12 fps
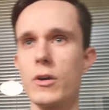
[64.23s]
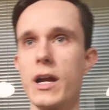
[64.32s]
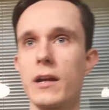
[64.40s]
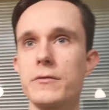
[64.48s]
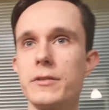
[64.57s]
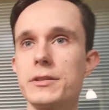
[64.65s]

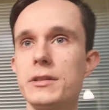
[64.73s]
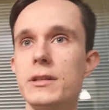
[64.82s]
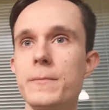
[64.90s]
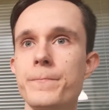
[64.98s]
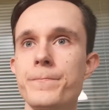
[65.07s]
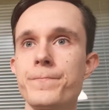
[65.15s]

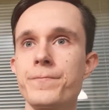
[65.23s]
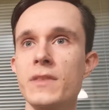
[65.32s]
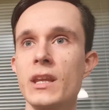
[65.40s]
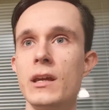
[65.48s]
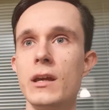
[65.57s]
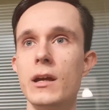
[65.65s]
accuracy.
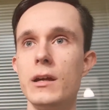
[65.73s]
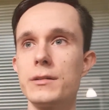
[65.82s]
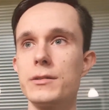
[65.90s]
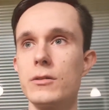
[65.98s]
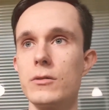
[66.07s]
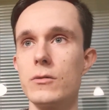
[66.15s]

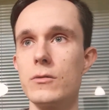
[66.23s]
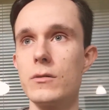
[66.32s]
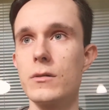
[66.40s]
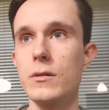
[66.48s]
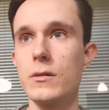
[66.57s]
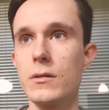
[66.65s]

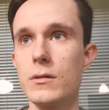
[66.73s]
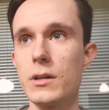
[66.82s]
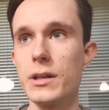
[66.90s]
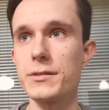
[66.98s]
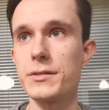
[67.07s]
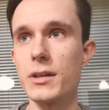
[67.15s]
So
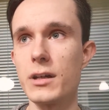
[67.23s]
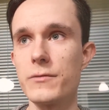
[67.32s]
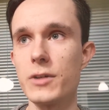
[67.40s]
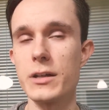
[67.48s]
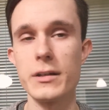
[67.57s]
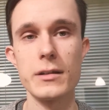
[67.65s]
let's dive
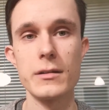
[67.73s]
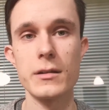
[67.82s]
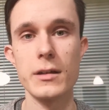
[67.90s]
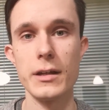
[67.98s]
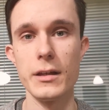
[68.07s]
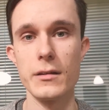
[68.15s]
right in
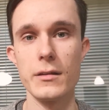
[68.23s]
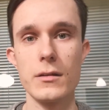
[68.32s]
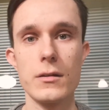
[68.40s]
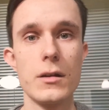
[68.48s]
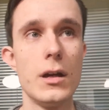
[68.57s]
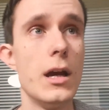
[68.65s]
and
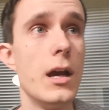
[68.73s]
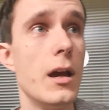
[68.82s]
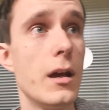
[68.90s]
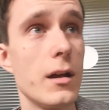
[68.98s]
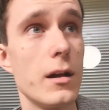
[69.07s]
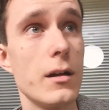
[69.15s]

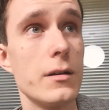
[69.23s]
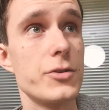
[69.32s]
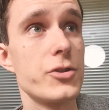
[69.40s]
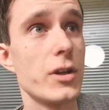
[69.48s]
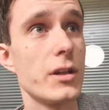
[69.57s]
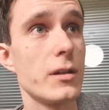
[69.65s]

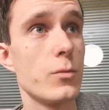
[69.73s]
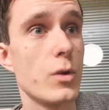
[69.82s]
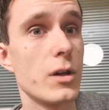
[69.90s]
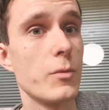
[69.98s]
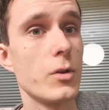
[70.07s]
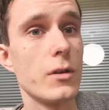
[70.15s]
try and
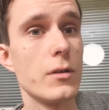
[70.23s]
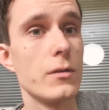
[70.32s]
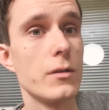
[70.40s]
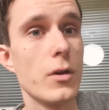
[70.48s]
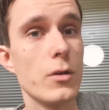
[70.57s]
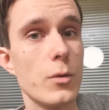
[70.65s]
warble
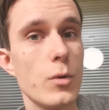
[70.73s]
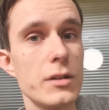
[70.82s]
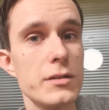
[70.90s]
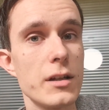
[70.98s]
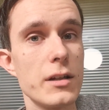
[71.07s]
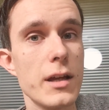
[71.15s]
on the
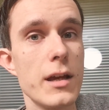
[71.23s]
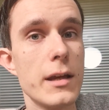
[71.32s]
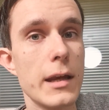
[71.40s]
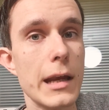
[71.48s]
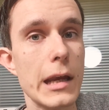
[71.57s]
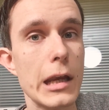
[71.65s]
one side
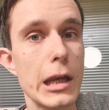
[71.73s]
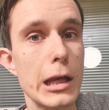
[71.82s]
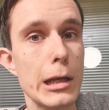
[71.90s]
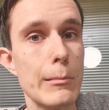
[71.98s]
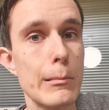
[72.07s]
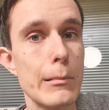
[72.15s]

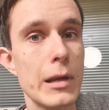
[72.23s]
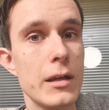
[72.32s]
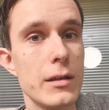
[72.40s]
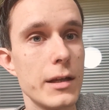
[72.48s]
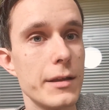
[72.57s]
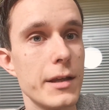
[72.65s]

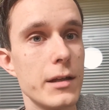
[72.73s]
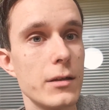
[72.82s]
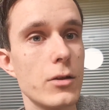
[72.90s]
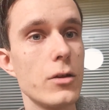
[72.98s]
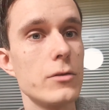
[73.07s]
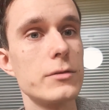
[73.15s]
and then
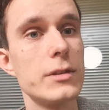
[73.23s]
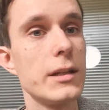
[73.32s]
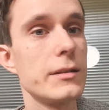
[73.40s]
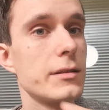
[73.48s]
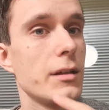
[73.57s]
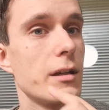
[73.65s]
close
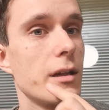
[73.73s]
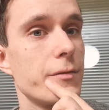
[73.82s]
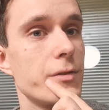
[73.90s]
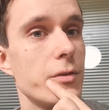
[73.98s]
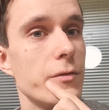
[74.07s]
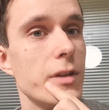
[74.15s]
that side
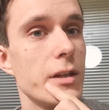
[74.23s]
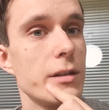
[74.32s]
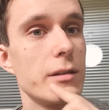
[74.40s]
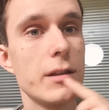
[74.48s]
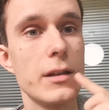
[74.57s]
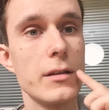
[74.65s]
after you've done
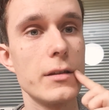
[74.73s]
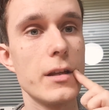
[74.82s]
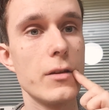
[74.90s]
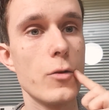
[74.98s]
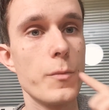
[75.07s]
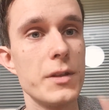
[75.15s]
it and
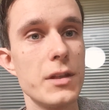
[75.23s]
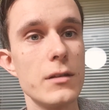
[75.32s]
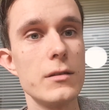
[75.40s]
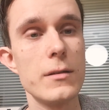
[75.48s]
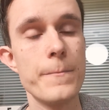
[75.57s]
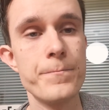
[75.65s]
then open the
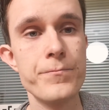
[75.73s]
other.